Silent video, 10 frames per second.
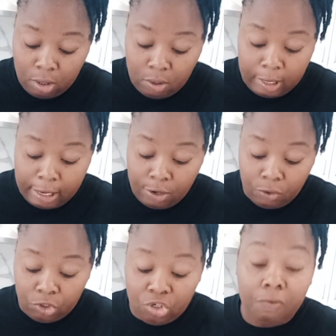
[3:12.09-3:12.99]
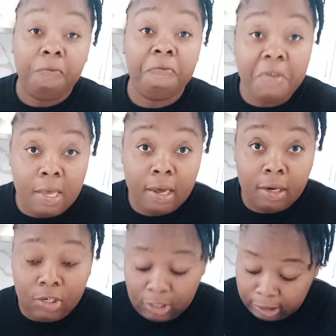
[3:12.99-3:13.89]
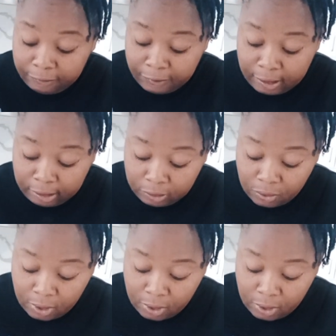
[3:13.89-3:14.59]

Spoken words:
You can use vegan cheese for this,